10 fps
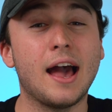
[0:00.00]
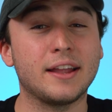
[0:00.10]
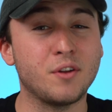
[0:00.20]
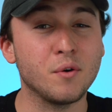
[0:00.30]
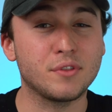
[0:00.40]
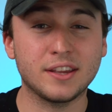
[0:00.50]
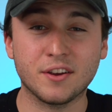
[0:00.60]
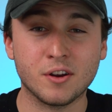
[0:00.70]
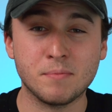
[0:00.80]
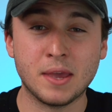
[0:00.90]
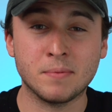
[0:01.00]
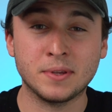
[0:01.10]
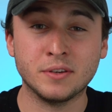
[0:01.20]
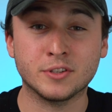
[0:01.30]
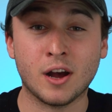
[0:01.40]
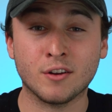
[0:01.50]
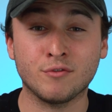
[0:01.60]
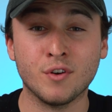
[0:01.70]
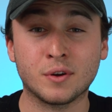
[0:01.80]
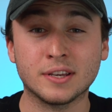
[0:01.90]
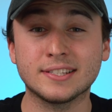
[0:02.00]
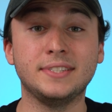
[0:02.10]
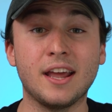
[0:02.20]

I don't think you're gonna be able to use autofocus.